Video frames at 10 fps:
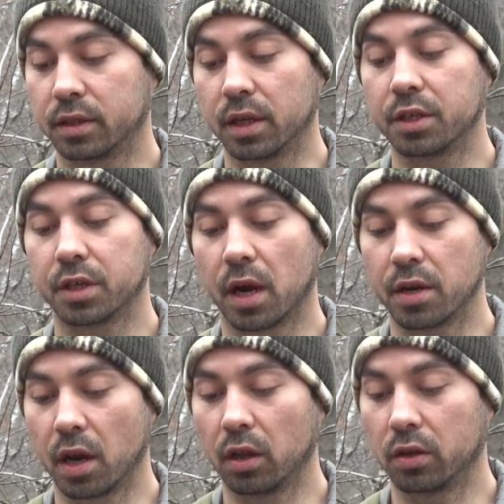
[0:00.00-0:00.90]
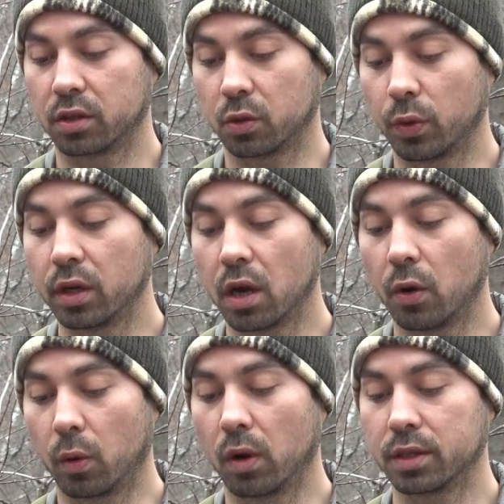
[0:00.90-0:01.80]
did shine yellow, so we
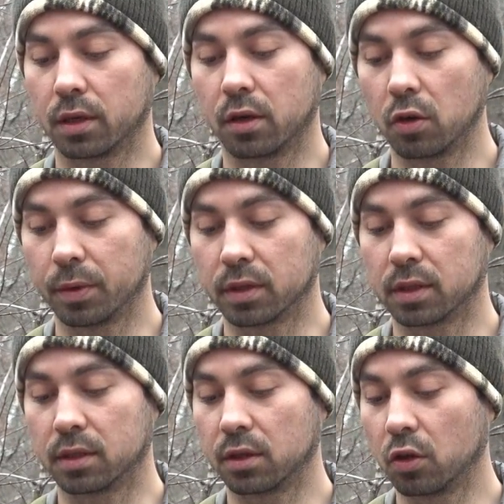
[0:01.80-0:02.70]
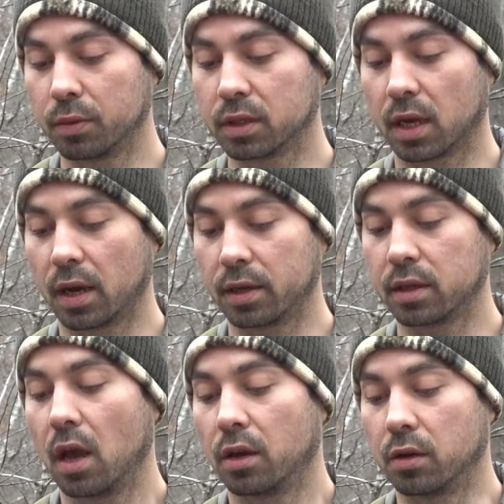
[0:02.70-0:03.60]
know it wasn't human, since humans'
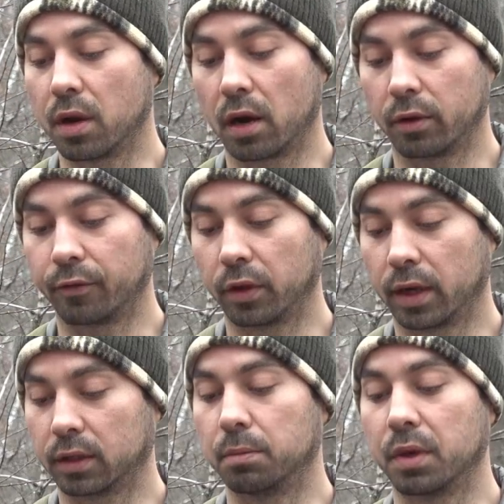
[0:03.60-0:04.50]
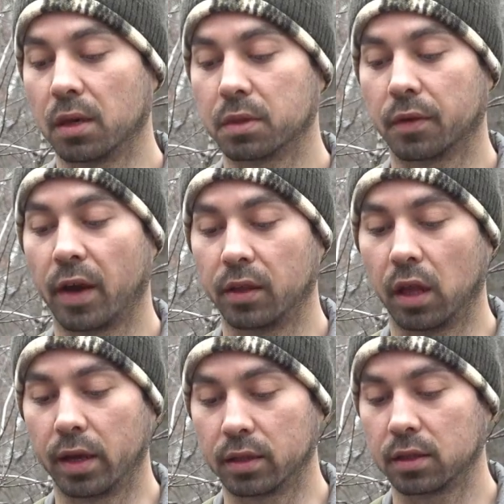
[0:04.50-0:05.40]
eyes do not reflect in beams of
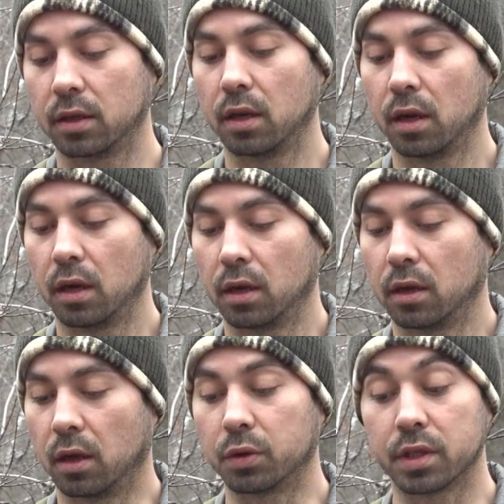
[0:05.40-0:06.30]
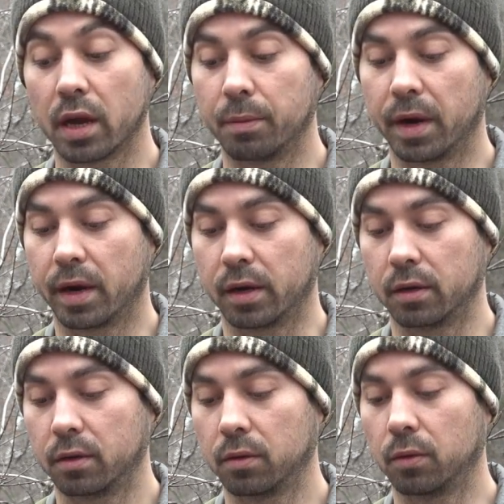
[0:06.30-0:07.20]
headlights. It was not a bear.
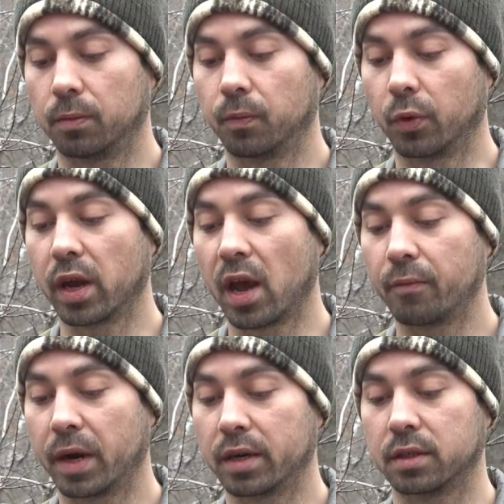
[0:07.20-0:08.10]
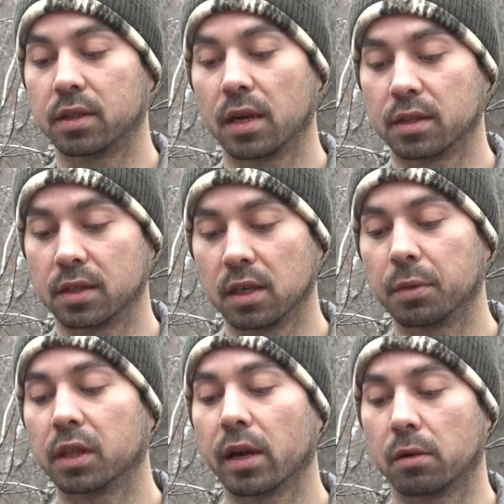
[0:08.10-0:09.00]
We have bears in Tennessee,
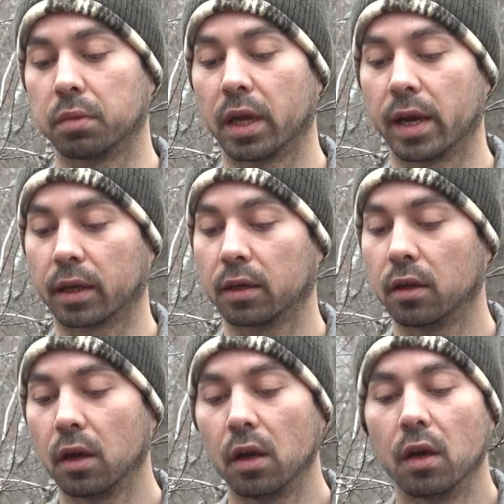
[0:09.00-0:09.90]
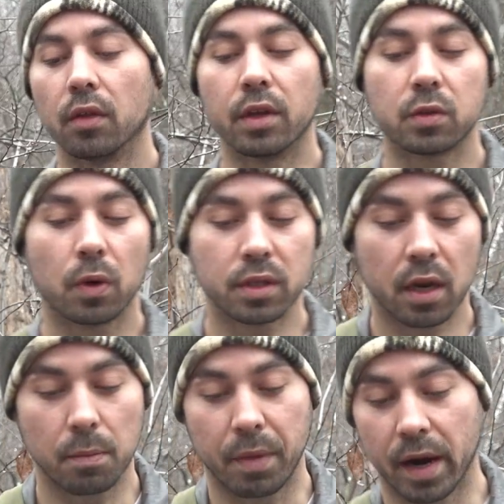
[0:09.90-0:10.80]
but they are black. This wasn't
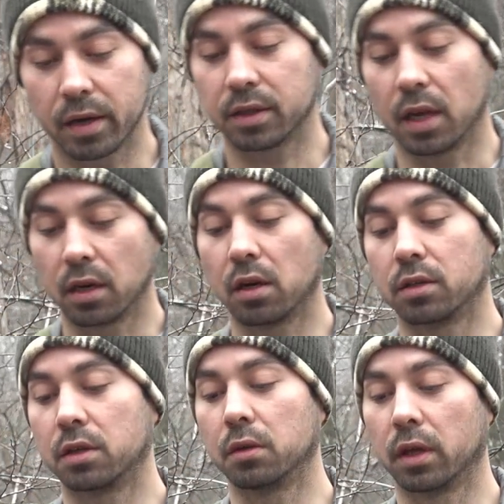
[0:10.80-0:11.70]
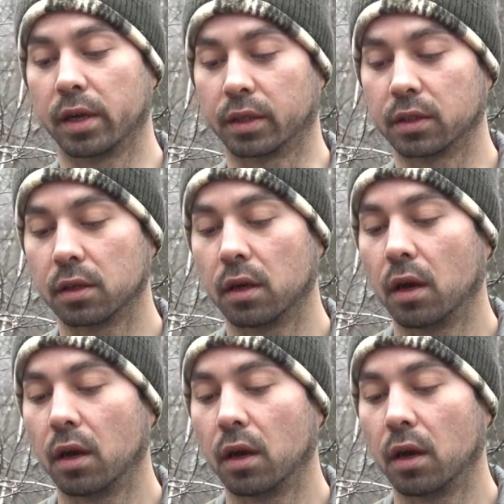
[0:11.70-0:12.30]
a bear standing on two legs.